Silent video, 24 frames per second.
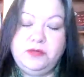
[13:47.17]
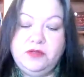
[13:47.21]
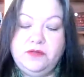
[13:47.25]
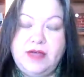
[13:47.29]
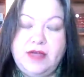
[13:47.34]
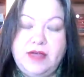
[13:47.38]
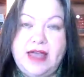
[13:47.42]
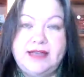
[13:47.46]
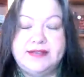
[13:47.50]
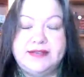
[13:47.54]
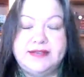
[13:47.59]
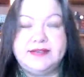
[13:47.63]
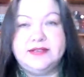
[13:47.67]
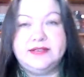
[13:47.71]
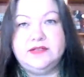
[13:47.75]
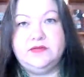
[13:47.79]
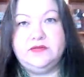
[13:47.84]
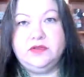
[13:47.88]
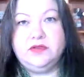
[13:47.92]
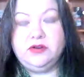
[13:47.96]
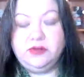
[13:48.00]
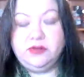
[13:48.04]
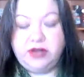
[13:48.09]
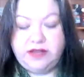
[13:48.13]
rest of the
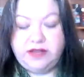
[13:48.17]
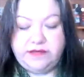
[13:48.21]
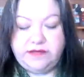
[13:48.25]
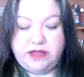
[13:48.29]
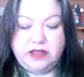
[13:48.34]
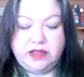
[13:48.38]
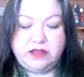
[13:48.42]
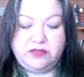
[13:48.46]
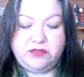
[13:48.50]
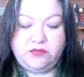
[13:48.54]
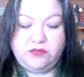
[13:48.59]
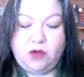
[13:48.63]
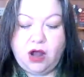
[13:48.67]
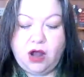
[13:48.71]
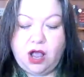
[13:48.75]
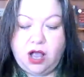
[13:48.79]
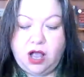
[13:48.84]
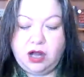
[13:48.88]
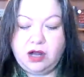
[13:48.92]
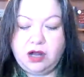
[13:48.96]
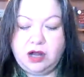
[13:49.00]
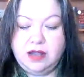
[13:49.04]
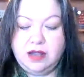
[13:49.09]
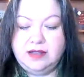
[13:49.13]
grieving
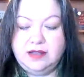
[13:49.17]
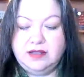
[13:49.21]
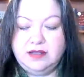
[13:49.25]
throng